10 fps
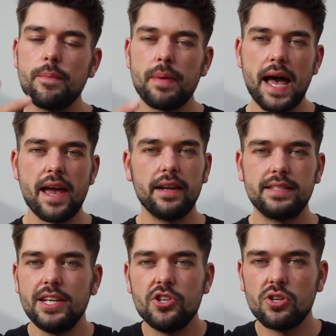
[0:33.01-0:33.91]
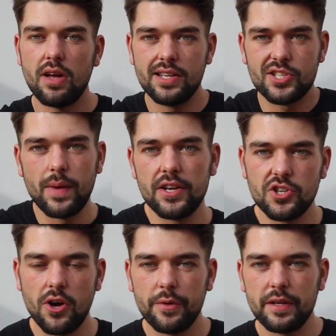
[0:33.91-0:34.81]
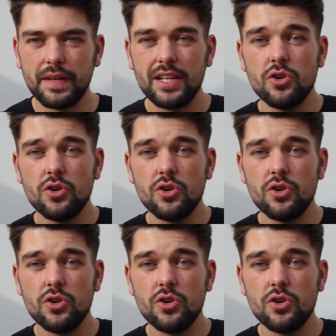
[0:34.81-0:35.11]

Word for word: buying a t-shirt, a sweatshirt or anything, it